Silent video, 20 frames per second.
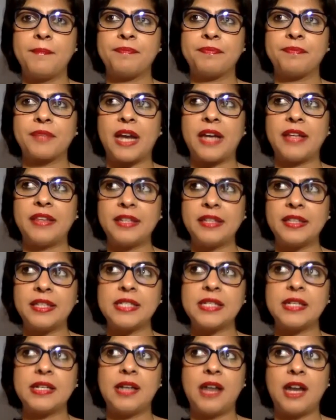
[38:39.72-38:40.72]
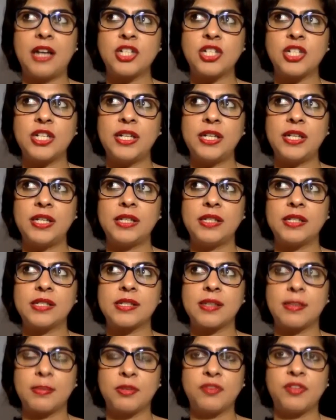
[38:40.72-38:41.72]
I think these are largely
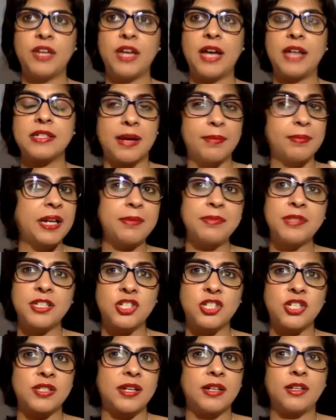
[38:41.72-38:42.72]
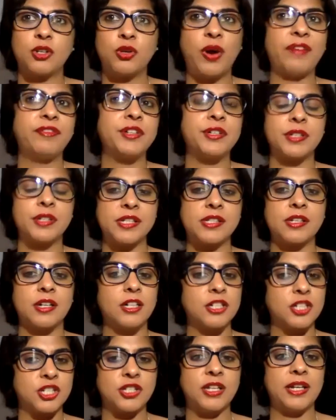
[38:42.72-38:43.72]
sometimes it's just that you haven't
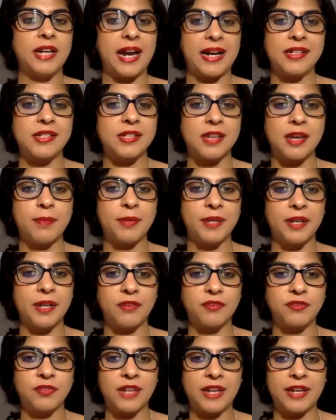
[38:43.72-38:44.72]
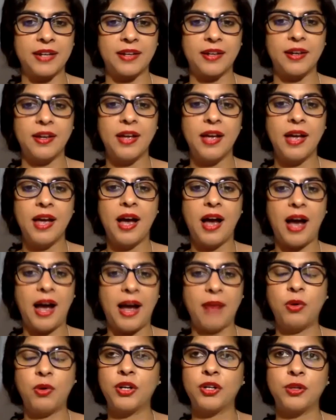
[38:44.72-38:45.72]
researched the landscape enough. Like, I
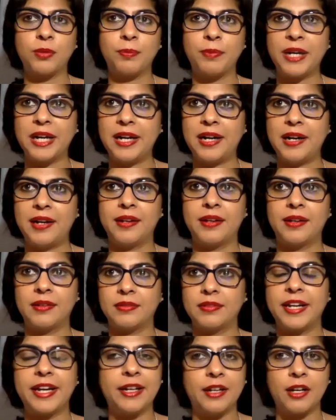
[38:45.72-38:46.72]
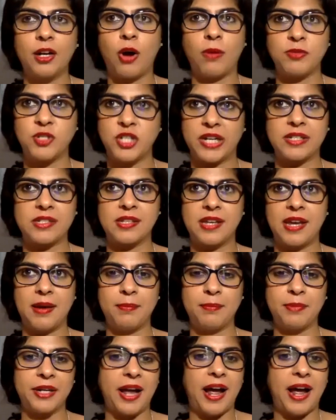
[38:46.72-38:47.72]
want to build hidden objects game,
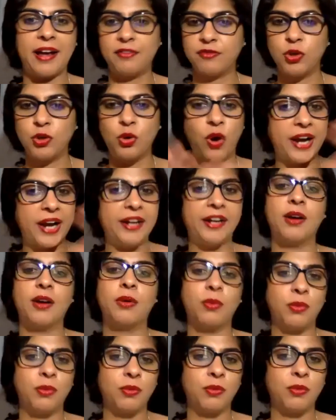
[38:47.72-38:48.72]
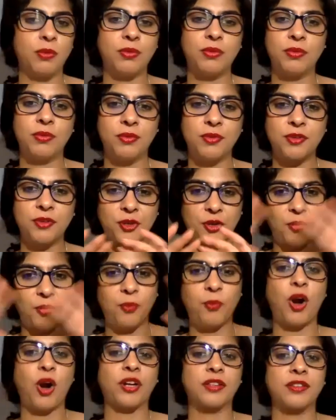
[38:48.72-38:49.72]
but I have no idea, what
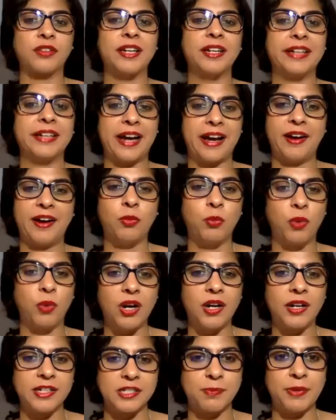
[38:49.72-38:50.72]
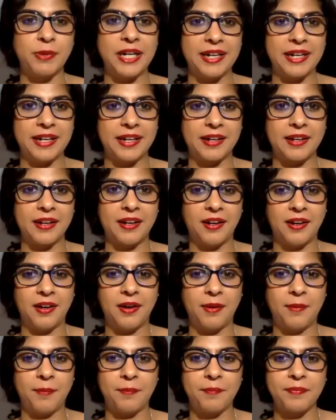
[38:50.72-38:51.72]
the entire world is building.
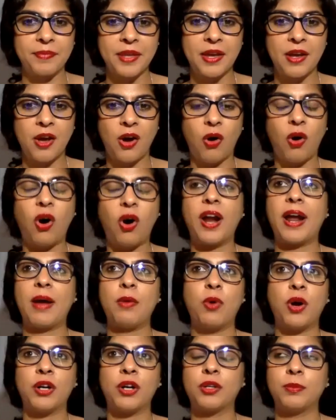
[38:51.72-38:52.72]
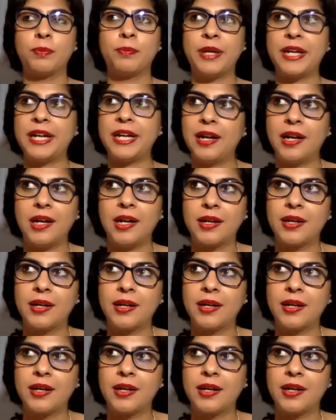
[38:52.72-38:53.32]
Or I want to build,